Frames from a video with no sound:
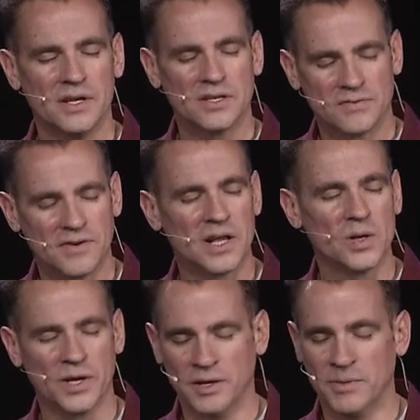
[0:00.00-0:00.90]
to follow
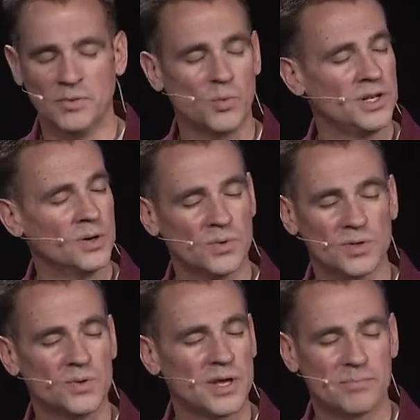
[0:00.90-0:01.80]
him, and we don't
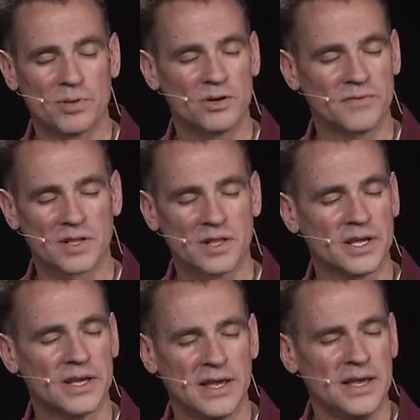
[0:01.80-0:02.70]
do that perfectly.